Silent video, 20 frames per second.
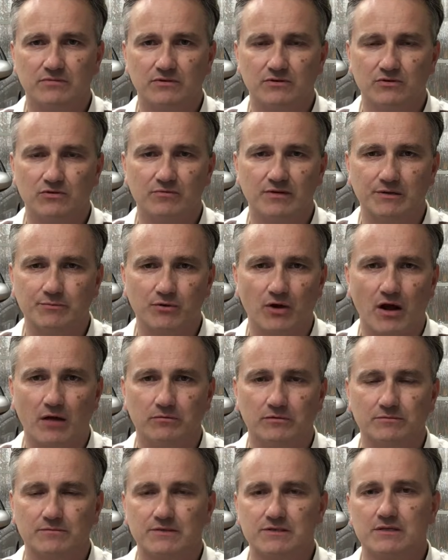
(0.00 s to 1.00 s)
too many
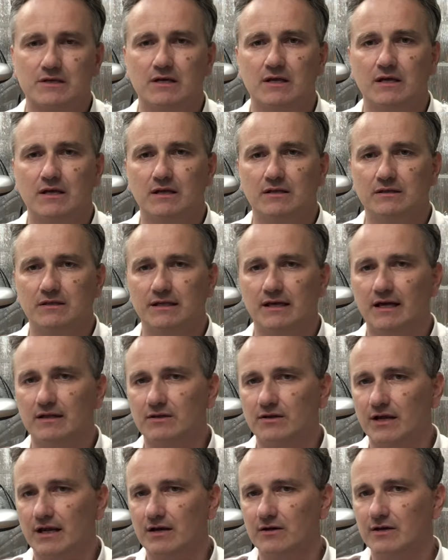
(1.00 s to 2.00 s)
problems. The
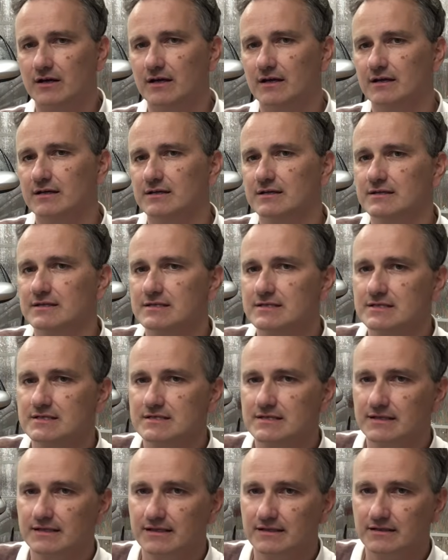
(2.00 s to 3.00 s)
other area
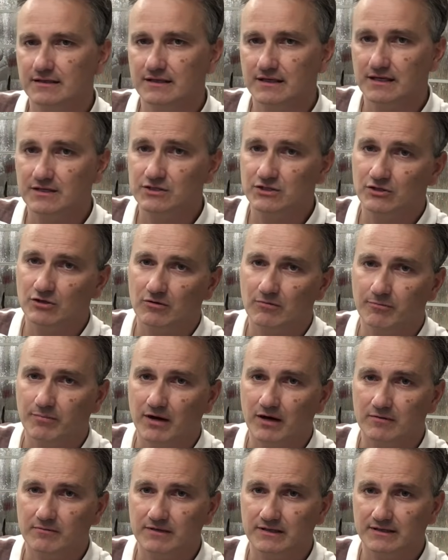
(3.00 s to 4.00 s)
is in the engine
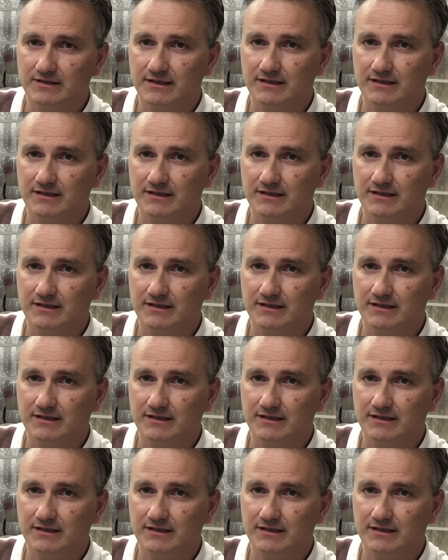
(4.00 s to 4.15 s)
compartment,